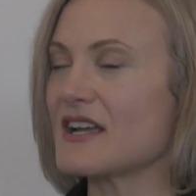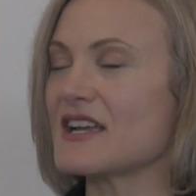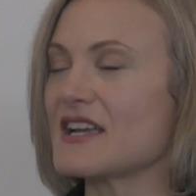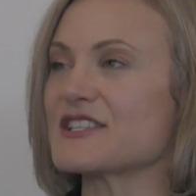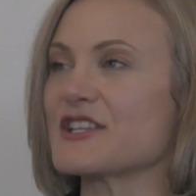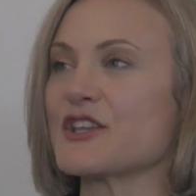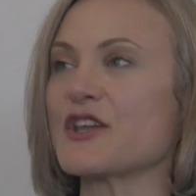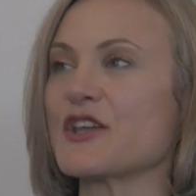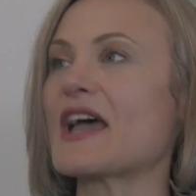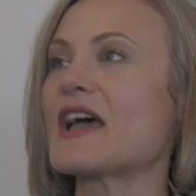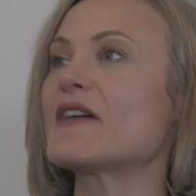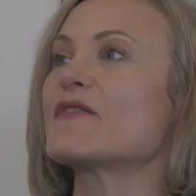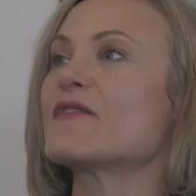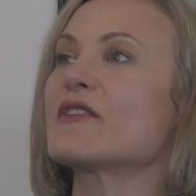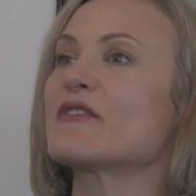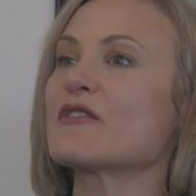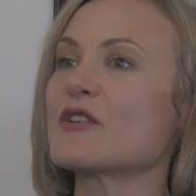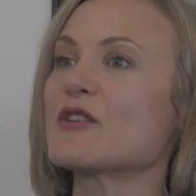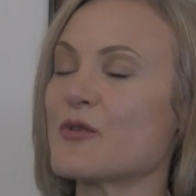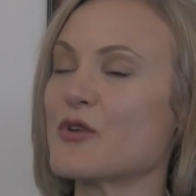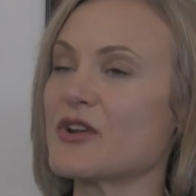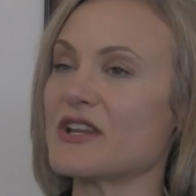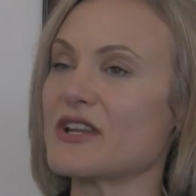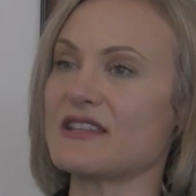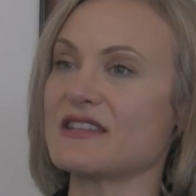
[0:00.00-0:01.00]
So you have
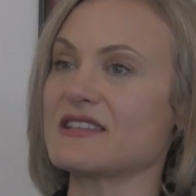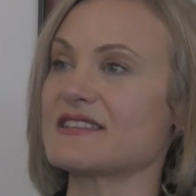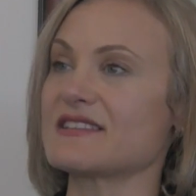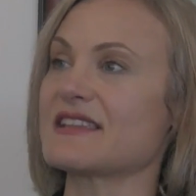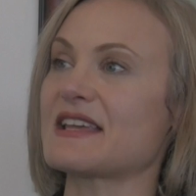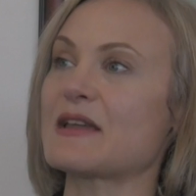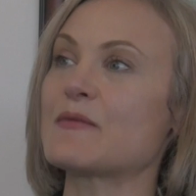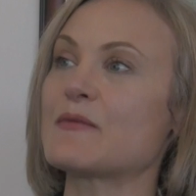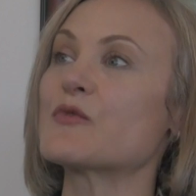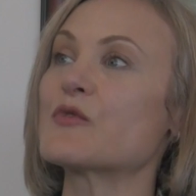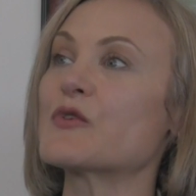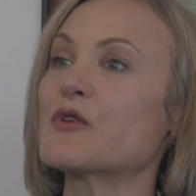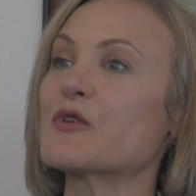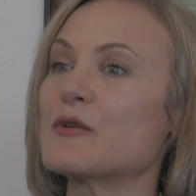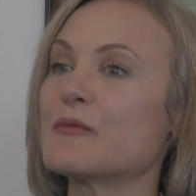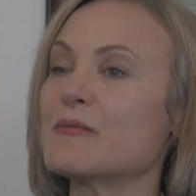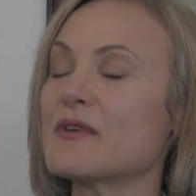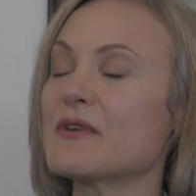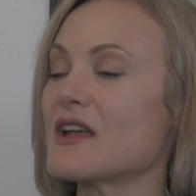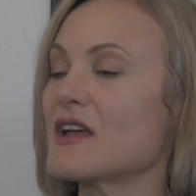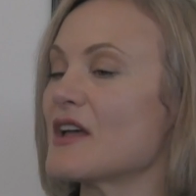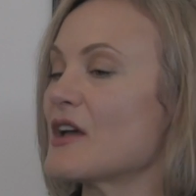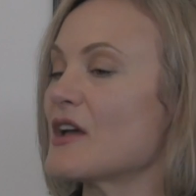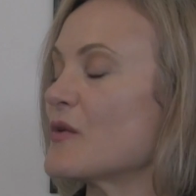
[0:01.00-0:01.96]
everybody in the same room,